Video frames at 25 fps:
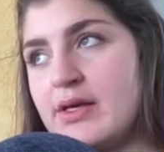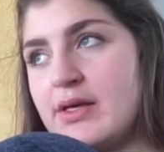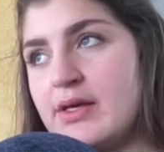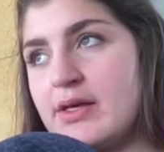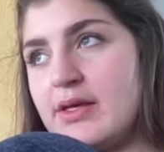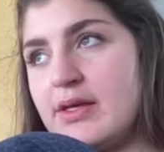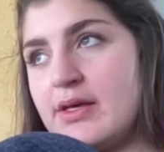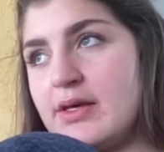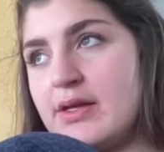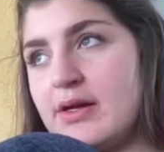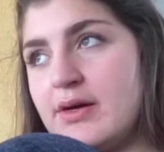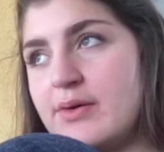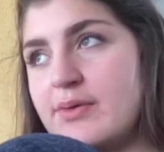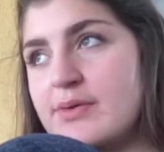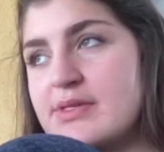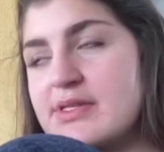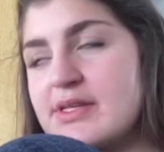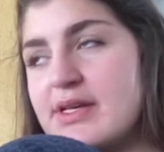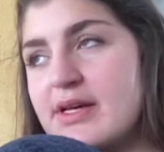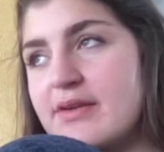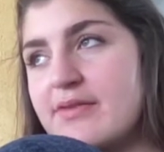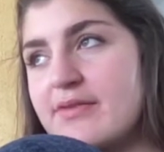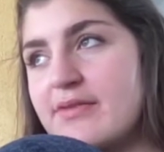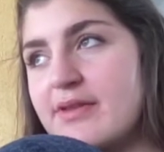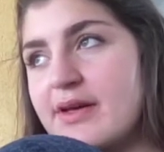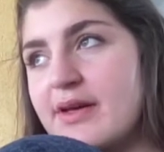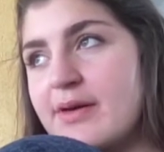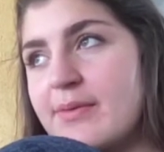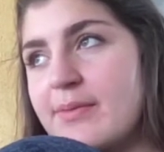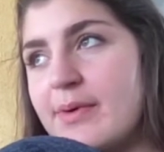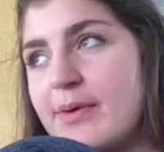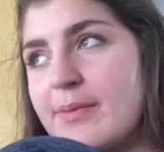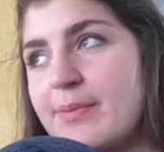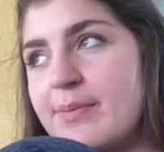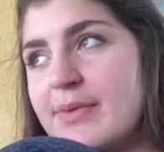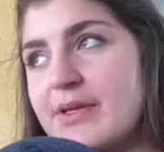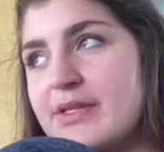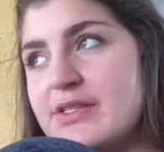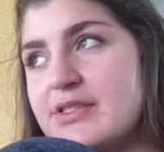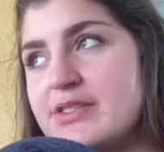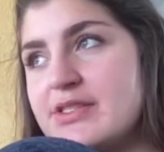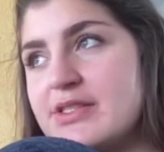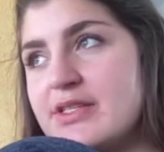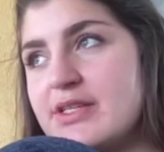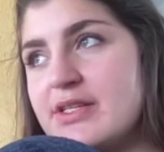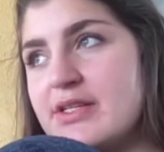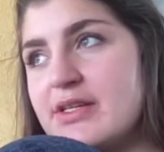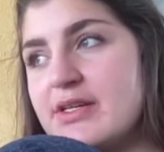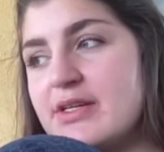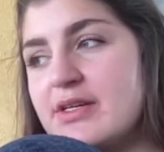Yeah, that was kind of like about binge
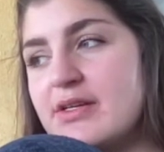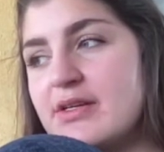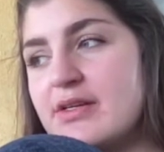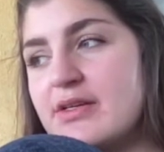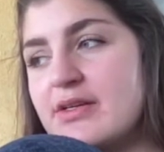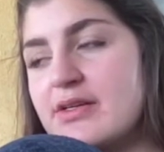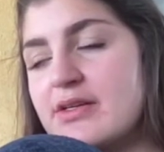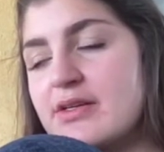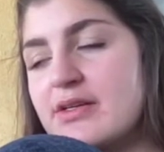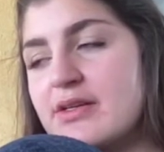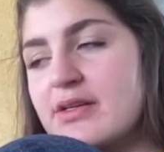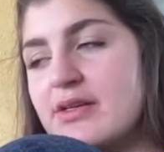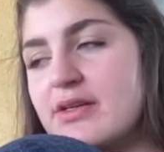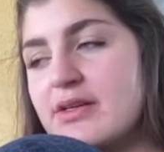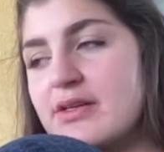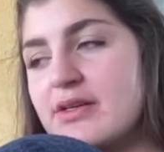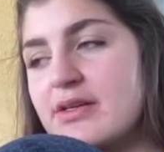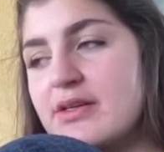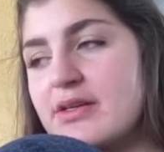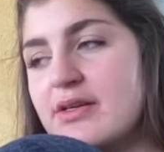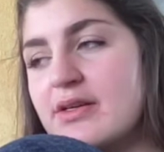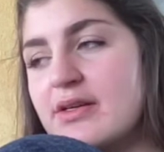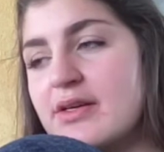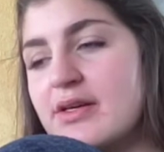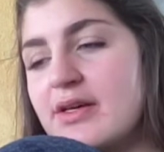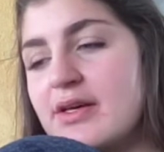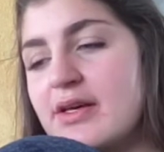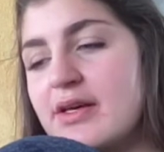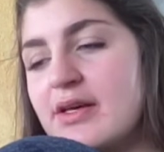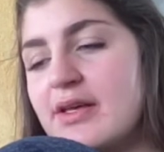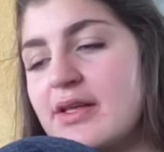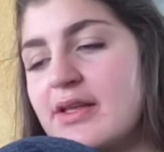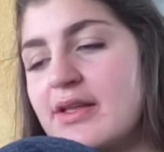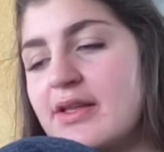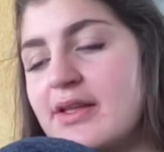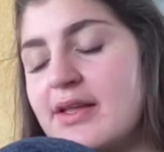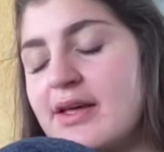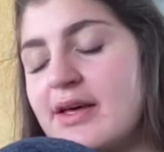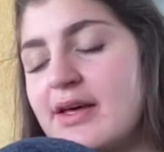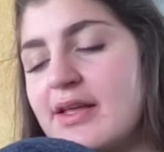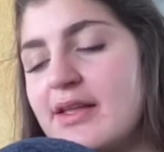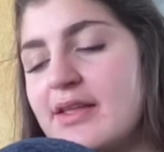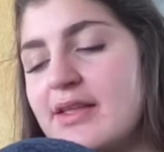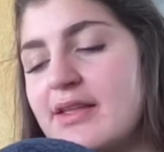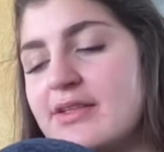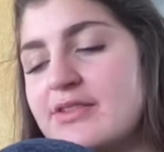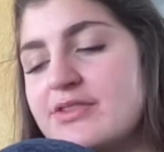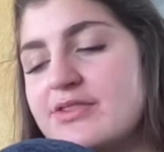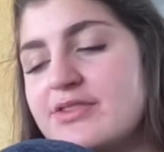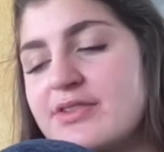eating. That
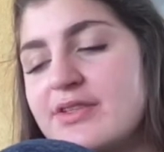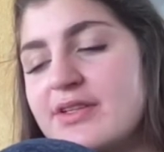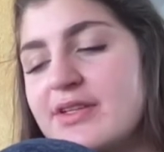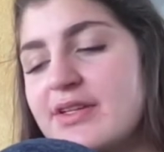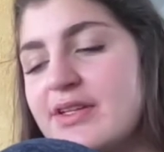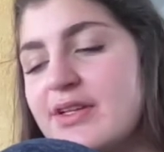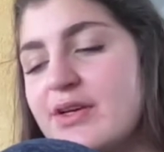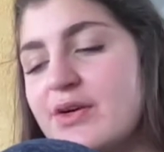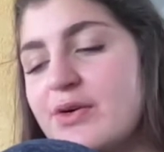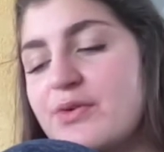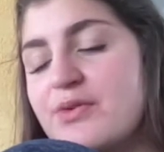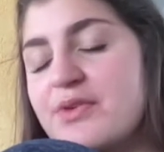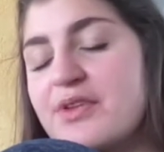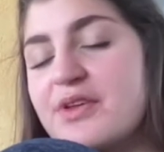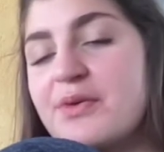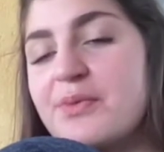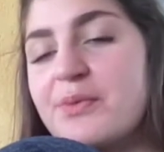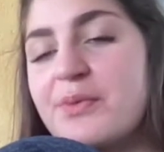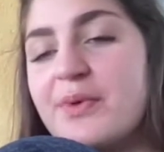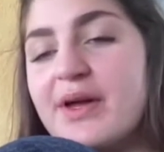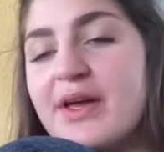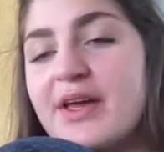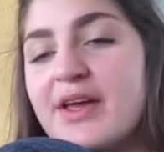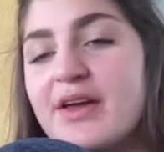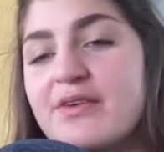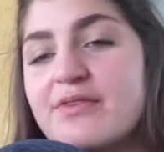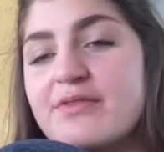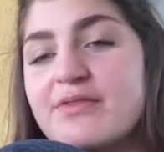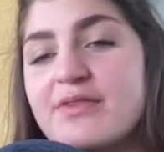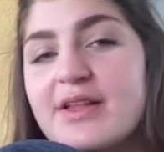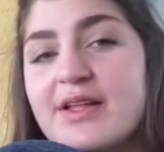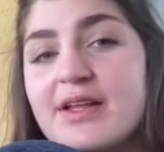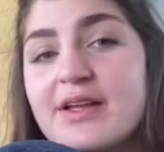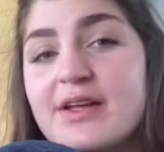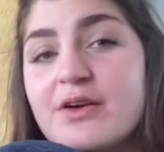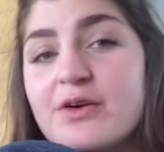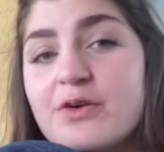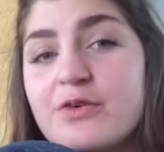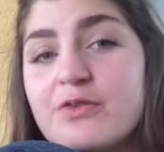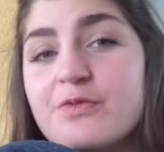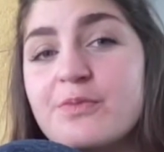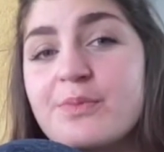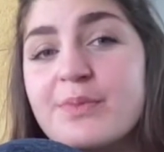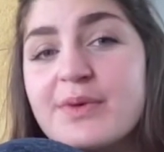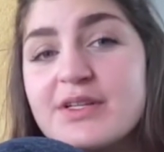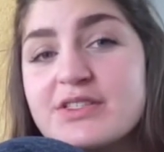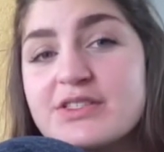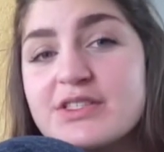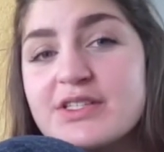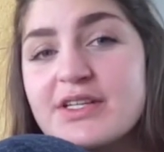literally the only way of letting go of
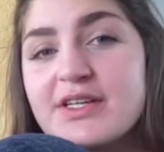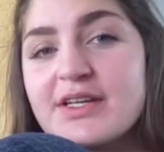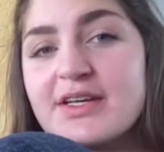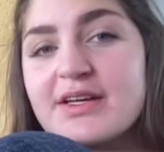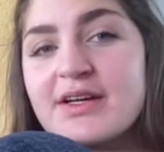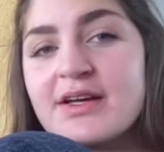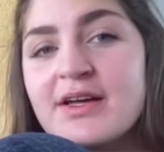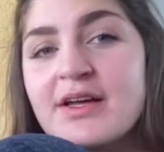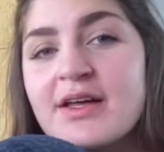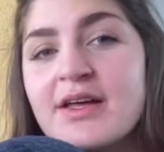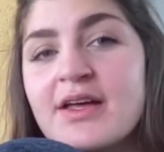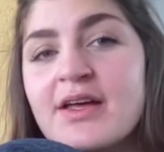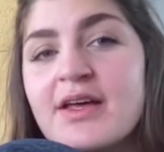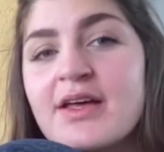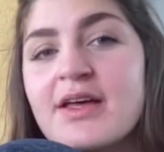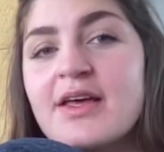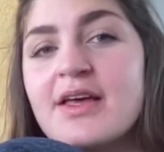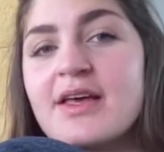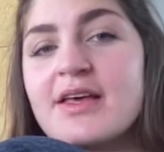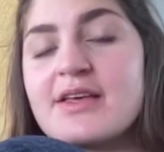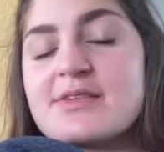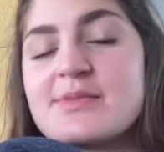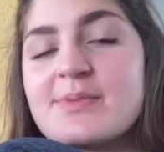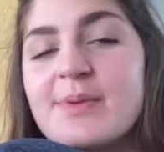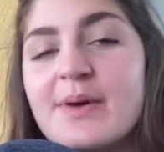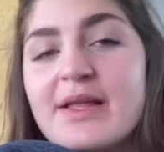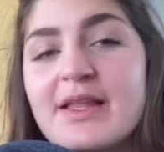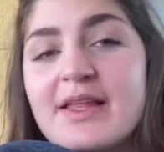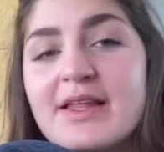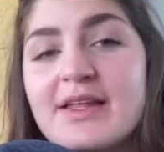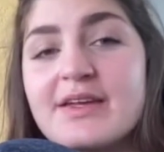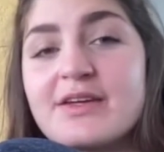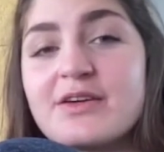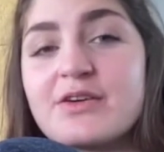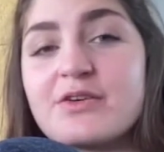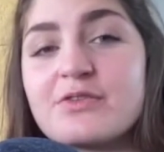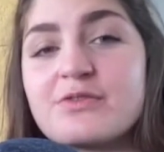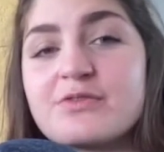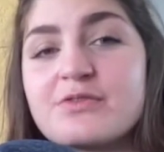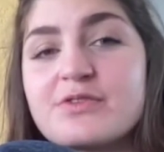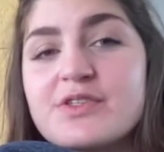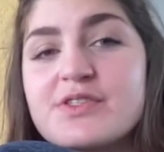binge eating is by letting go of